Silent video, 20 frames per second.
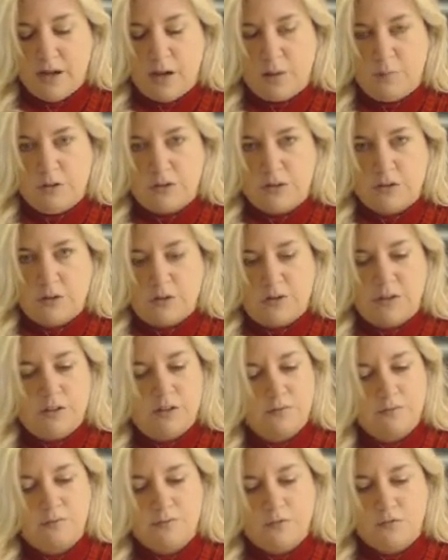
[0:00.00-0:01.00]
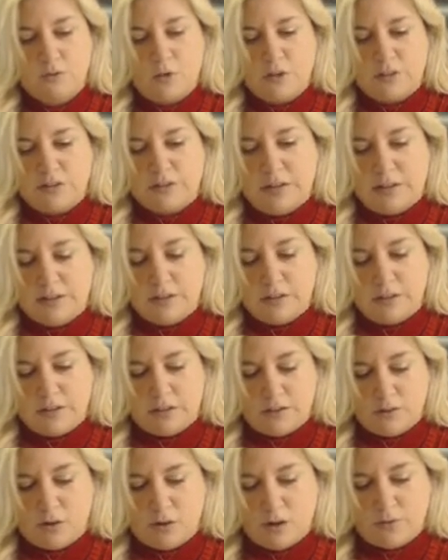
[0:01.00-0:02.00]
I'm just going to, of course, take the
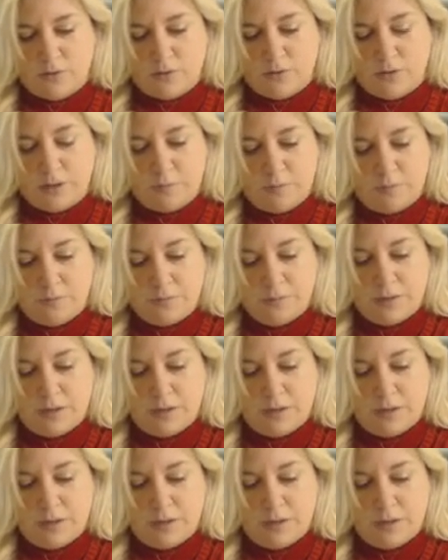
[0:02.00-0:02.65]
lid off of it